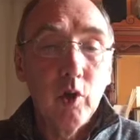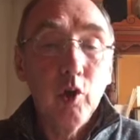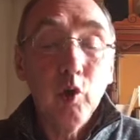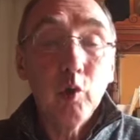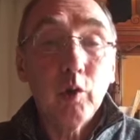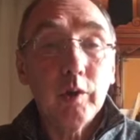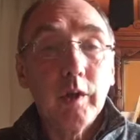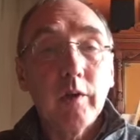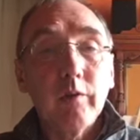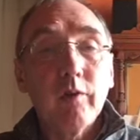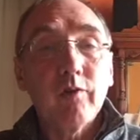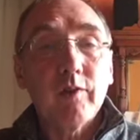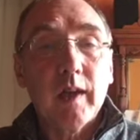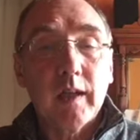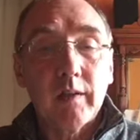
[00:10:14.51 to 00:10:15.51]
Who can
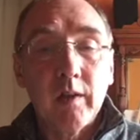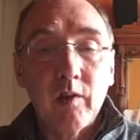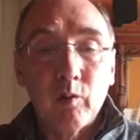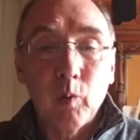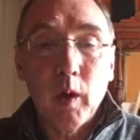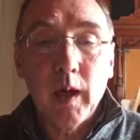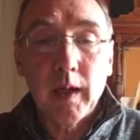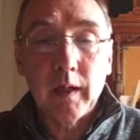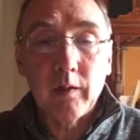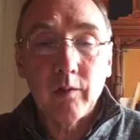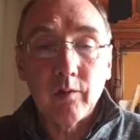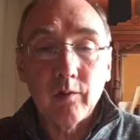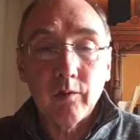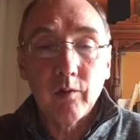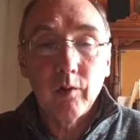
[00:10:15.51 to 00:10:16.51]
understand his
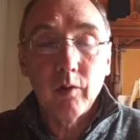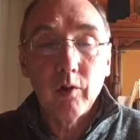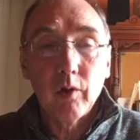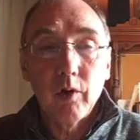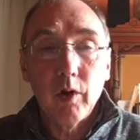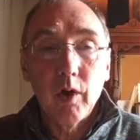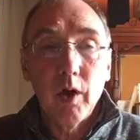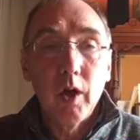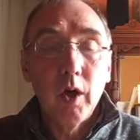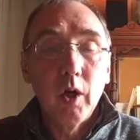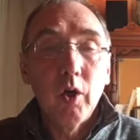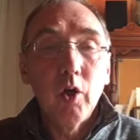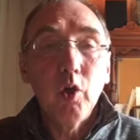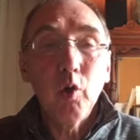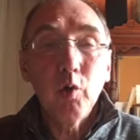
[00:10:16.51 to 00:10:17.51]
ways?
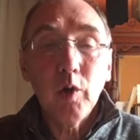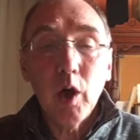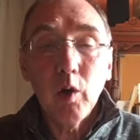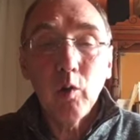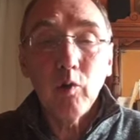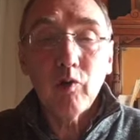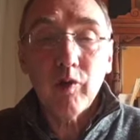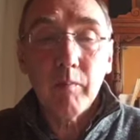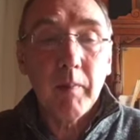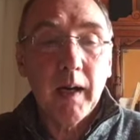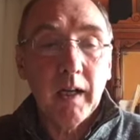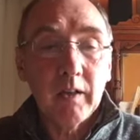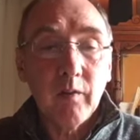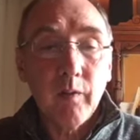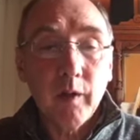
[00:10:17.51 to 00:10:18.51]
Who knows the
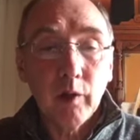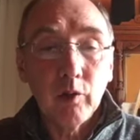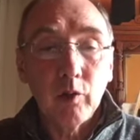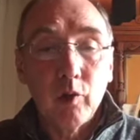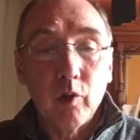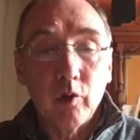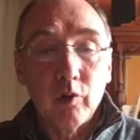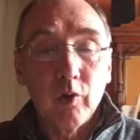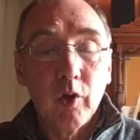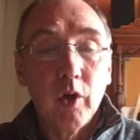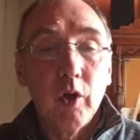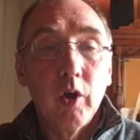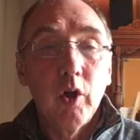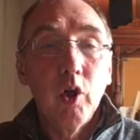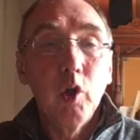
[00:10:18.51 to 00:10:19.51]
mind of the Lord?
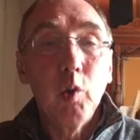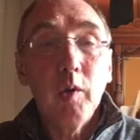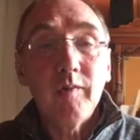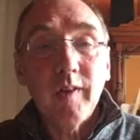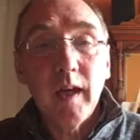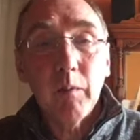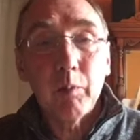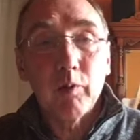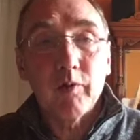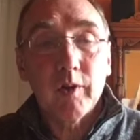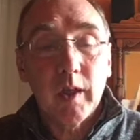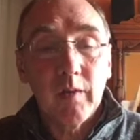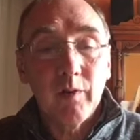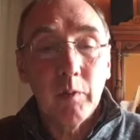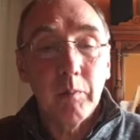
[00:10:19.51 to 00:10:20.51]
Who is able to
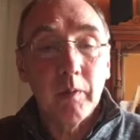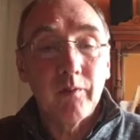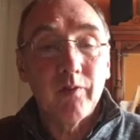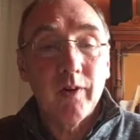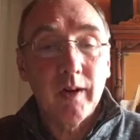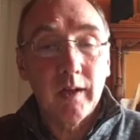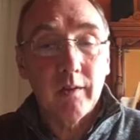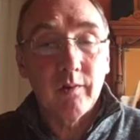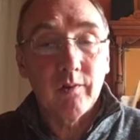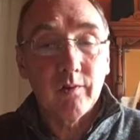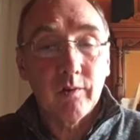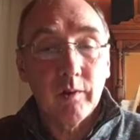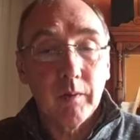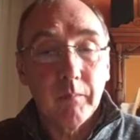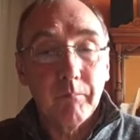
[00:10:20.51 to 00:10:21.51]
give him
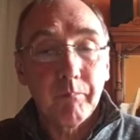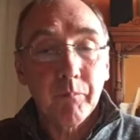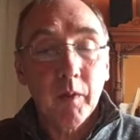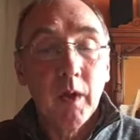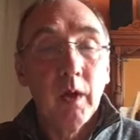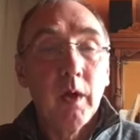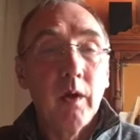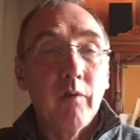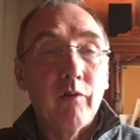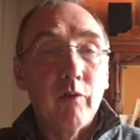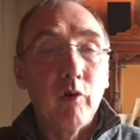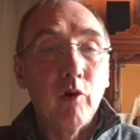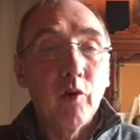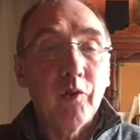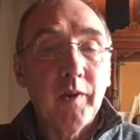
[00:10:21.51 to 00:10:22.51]
advice?
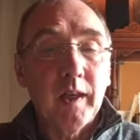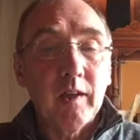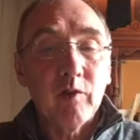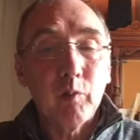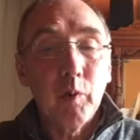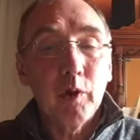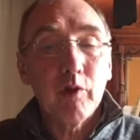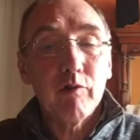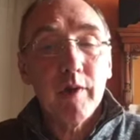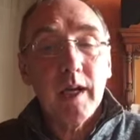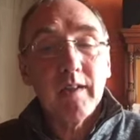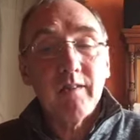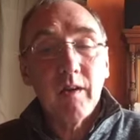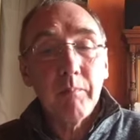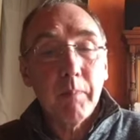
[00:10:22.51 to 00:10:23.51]
For all things were
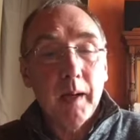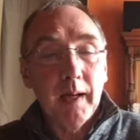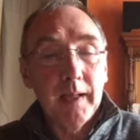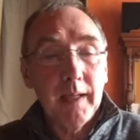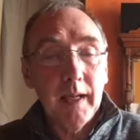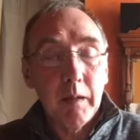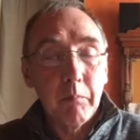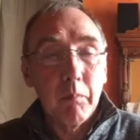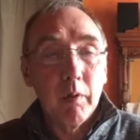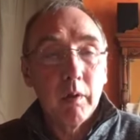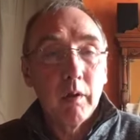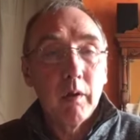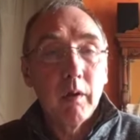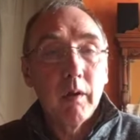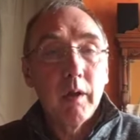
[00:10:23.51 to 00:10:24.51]
created by him,
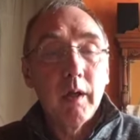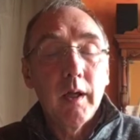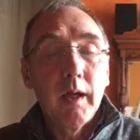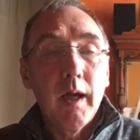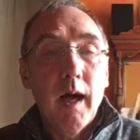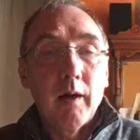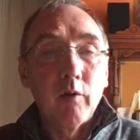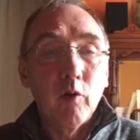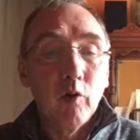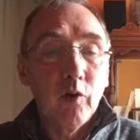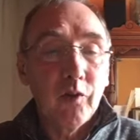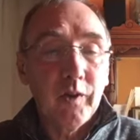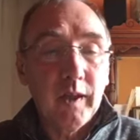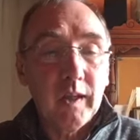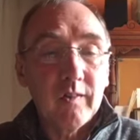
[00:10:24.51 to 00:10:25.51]
and all
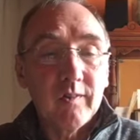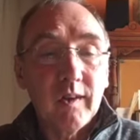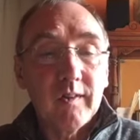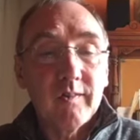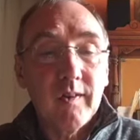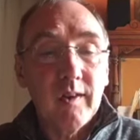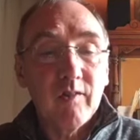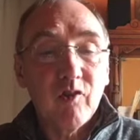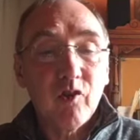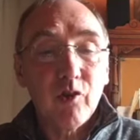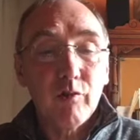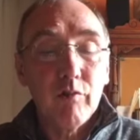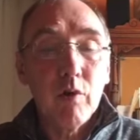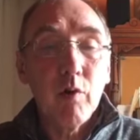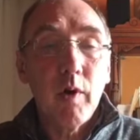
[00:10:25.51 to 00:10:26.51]
things exist
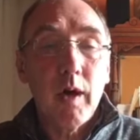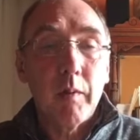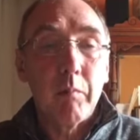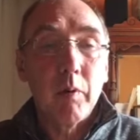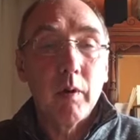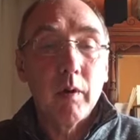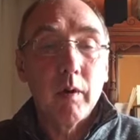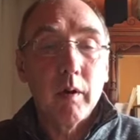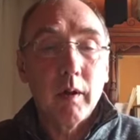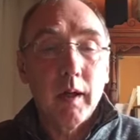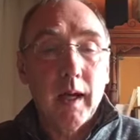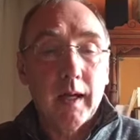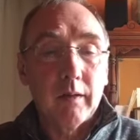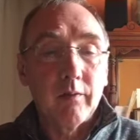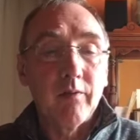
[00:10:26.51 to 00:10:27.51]
through him
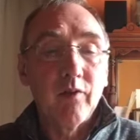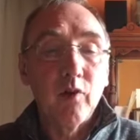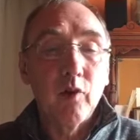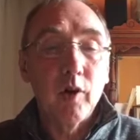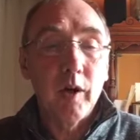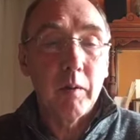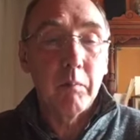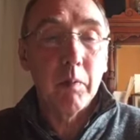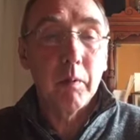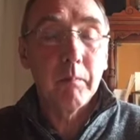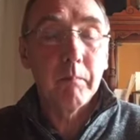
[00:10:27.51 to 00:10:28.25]
and for him.